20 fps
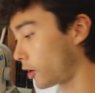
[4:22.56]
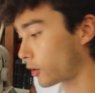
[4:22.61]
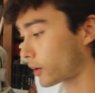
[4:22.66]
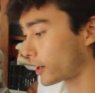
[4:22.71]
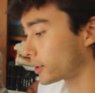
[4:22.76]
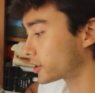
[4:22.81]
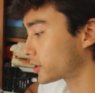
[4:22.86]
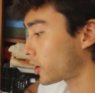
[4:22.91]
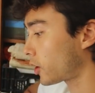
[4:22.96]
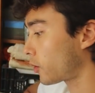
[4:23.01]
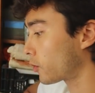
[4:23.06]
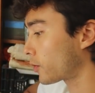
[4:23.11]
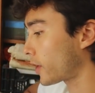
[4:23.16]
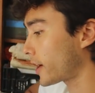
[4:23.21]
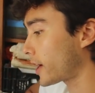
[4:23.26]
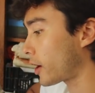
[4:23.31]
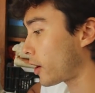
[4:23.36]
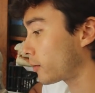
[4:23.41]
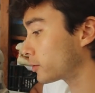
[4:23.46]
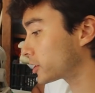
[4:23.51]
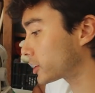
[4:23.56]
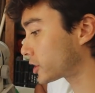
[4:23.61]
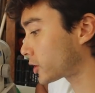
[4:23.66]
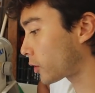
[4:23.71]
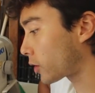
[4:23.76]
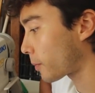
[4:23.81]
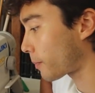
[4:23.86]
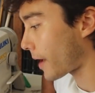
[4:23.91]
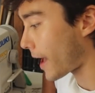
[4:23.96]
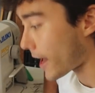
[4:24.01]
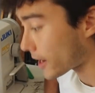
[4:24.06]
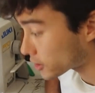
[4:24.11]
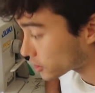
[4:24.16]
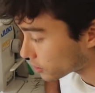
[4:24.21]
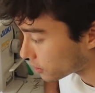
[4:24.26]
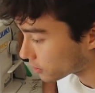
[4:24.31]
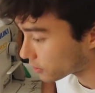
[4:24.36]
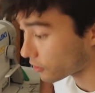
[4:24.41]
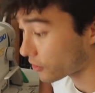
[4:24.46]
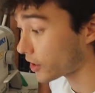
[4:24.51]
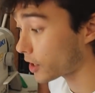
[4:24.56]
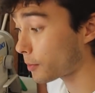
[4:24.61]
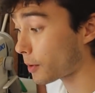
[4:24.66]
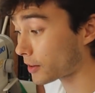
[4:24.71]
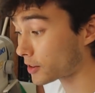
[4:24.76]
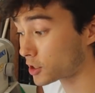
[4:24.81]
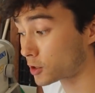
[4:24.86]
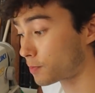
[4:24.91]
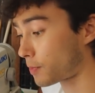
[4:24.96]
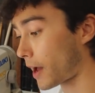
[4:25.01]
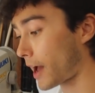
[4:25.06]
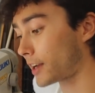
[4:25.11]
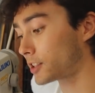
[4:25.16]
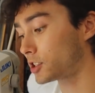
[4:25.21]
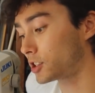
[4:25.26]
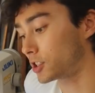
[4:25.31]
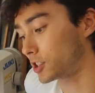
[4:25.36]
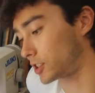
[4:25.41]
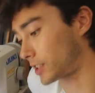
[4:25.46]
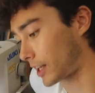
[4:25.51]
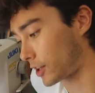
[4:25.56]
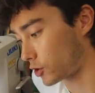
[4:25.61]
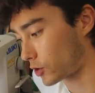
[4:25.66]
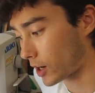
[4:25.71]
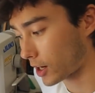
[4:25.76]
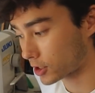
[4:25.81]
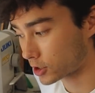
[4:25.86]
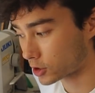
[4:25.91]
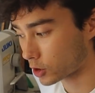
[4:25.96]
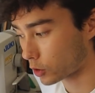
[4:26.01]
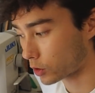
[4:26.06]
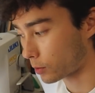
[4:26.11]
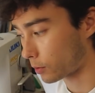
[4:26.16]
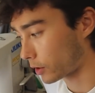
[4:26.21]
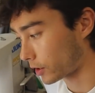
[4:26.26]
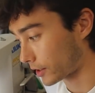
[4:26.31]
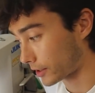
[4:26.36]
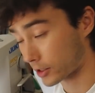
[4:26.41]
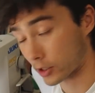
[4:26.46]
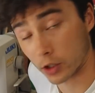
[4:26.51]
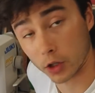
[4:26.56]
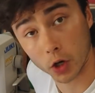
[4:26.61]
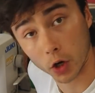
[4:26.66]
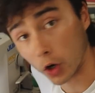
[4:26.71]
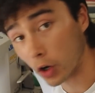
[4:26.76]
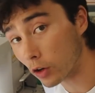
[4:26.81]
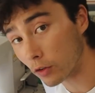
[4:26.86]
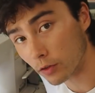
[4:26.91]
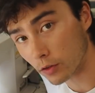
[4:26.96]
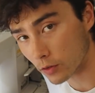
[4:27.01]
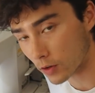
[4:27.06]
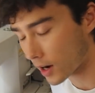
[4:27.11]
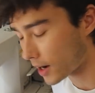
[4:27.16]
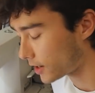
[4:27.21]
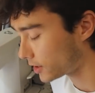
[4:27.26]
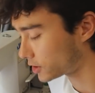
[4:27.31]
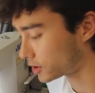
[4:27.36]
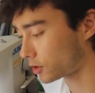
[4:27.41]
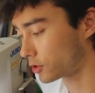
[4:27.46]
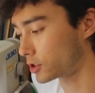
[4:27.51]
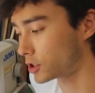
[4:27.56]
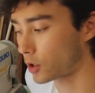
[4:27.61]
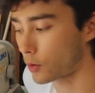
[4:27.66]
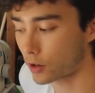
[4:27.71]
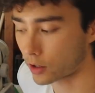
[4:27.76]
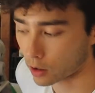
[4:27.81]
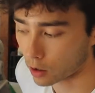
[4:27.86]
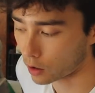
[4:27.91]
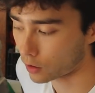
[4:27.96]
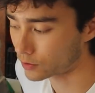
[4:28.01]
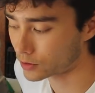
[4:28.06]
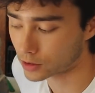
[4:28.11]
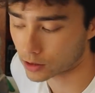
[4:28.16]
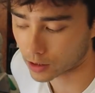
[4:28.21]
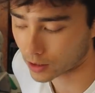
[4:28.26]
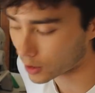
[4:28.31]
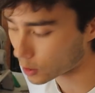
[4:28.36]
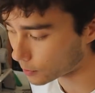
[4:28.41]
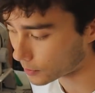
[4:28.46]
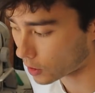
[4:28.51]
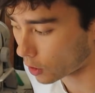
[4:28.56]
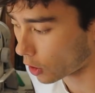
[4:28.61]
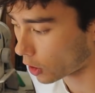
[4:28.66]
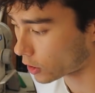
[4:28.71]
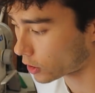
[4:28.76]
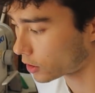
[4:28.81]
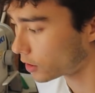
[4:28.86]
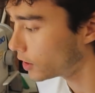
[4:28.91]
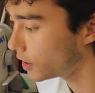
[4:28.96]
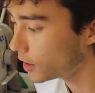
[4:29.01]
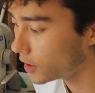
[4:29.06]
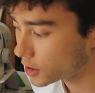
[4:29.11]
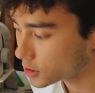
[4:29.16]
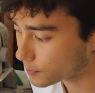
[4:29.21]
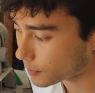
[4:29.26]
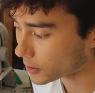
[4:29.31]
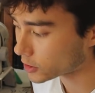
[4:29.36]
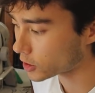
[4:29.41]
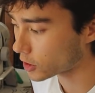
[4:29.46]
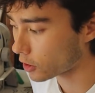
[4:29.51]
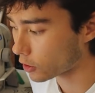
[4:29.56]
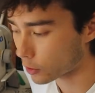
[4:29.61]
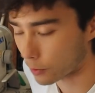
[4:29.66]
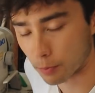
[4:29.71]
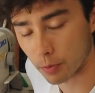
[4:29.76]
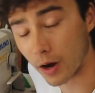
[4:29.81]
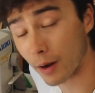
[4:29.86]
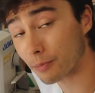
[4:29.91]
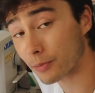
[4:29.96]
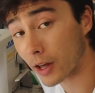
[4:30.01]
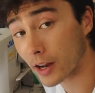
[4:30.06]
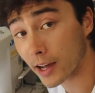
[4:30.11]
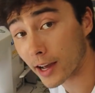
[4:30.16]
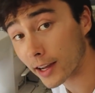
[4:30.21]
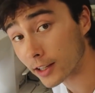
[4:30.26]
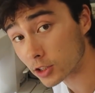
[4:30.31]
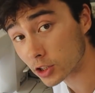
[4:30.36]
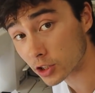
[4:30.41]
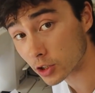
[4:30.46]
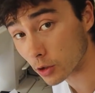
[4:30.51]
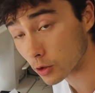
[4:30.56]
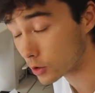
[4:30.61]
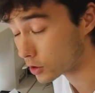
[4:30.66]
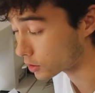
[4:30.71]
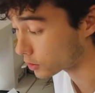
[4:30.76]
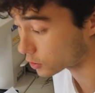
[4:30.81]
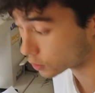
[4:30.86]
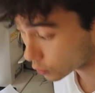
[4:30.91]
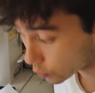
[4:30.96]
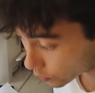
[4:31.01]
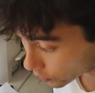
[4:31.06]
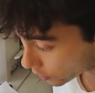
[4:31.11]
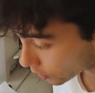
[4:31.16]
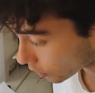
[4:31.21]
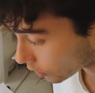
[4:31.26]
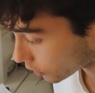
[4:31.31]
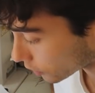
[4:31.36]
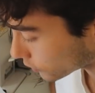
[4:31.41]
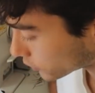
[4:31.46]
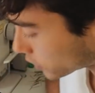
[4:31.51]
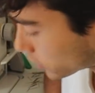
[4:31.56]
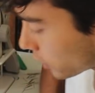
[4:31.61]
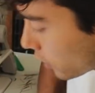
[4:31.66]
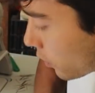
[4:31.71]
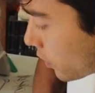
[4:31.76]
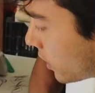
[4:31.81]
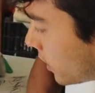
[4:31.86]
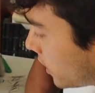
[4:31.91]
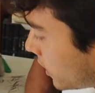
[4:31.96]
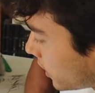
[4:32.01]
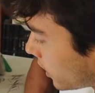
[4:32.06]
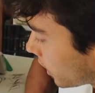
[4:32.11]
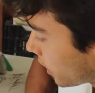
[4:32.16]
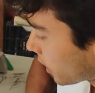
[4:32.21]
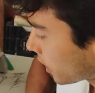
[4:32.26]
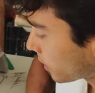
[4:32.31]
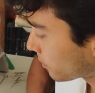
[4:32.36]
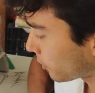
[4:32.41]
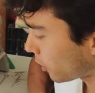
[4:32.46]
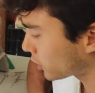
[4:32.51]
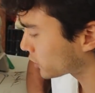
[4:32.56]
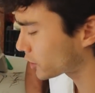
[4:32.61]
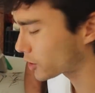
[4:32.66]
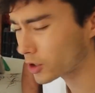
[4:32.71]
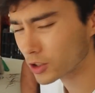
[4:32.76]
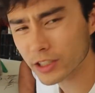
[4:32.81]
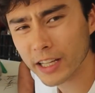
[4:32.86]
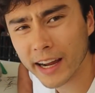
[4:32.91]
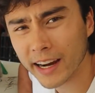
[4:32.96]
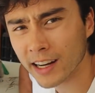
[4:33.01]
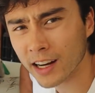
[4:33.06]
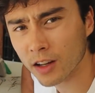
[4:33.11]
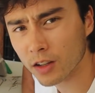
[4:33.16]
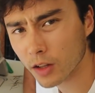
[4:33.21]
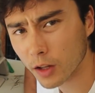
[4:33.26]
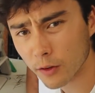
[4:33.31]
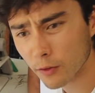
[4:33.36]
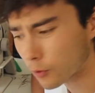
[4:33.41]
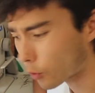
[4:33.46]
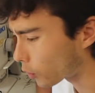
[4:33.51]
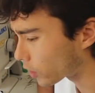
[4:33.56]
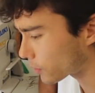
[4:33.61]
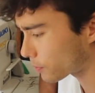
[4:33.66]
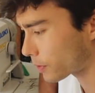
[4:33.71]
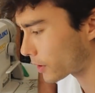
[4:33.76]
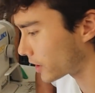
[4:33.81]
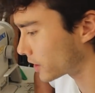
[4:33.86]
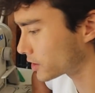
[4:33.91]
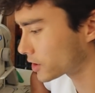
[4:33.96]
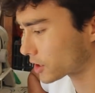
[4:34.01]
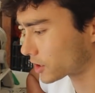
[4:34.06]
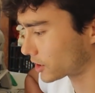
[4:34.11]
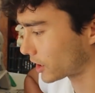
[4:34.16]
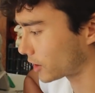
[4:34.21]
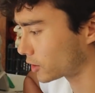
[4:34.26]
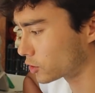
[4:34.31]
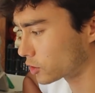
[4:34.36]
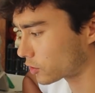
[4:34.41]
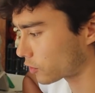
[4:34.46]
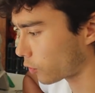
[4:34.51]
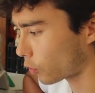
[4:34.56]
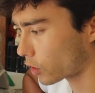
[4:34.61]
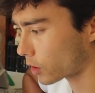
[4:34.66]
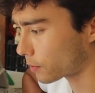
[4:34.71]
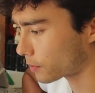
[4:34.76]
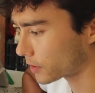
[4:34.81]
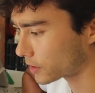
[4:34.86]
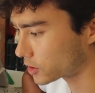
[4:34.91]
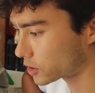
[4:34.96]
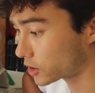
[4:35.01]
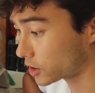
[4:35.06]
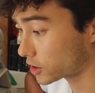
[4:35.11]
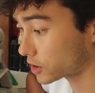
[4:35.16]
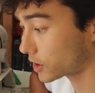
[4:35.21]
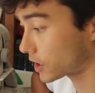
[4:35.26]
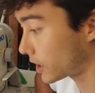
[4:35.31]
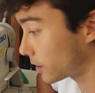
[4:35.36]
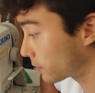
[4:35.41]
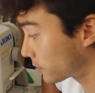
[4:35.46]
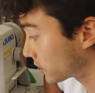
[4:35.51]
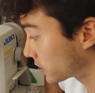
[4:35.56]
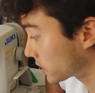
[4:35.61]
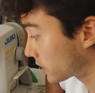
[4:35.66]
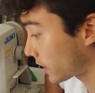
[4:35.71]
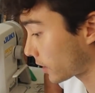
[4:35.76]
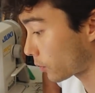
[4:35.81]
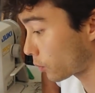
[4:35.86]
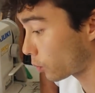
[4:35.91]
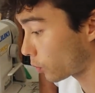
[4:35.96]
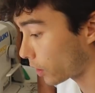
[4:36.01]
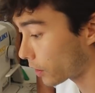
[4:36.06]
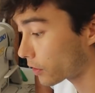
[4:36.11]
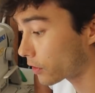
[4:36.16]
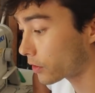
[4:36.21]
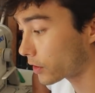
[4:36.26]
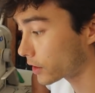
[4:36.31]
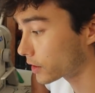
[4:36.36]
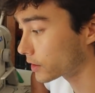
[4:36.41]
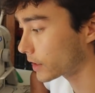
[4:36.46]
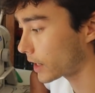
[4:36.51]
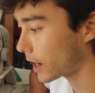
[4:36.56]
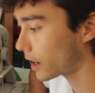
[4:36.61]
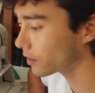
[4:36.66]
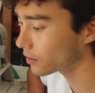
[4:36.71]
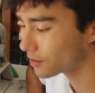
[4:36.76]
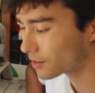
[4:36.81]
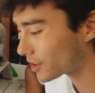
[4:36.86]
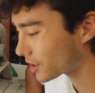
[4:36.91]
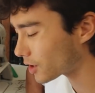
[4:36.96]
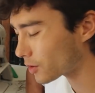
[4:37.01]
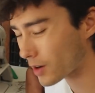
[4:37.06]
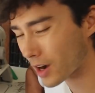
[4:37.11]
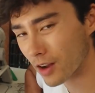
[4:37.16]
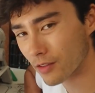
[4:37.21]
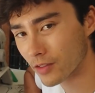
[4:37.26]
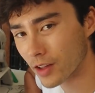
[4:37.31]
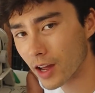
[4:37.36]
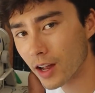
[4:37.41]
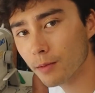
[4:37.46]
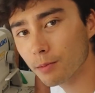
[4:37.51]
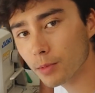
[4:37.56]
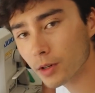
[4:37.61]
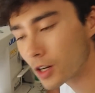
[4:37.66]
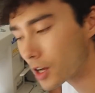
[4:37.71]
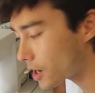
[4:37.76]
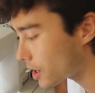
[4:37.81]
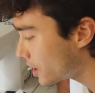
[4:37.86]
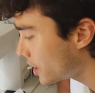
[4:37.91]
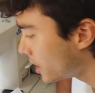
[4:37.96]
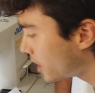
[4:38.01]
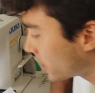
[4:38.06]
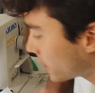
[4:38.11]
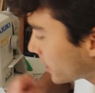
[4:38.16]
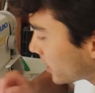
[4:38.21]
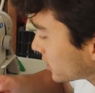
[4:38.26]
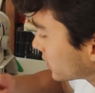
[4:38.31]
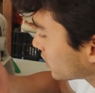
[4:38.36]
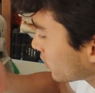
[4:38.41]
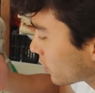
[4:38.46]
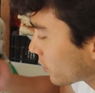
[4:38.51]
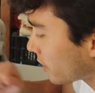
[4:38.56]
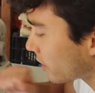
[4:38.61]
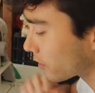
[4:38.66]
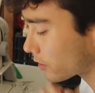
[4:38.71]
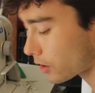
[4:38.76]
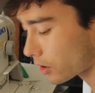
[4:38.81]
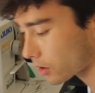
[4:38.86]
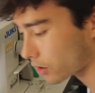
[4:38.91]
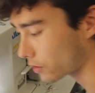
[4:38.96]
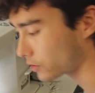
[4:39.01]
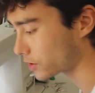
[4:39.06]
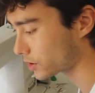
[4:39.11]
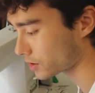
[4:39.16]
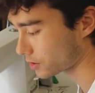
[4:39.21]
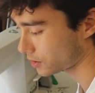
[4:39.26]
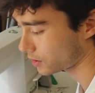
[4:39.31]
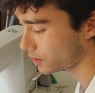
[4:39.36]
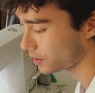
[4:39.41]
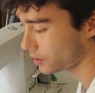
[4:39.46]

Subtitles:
Okay, so right now I'm just sewing a patch on. The thing about these patches is that you gotta sew them on like a curve, right? So sewing curves is a little bit harder, especially all the prep that I had to show you to do the curves. So also you're taking out like 40 pins because I used 40 pins just to keep this like one thing down, like around that. But yeah, sewing around curves.